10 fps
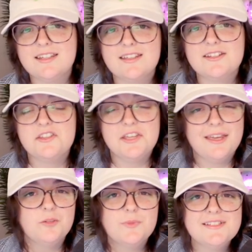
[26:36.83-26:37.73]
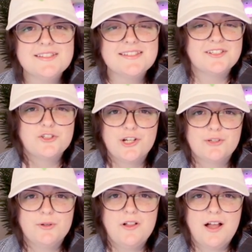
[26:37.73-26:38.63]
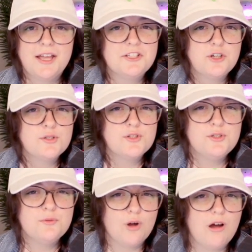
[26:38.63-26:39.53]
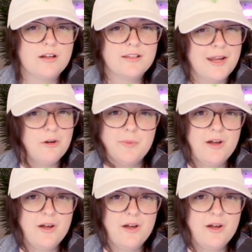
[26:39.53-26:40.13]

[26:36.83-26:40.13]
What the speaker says: And the ailments in general, I just do not care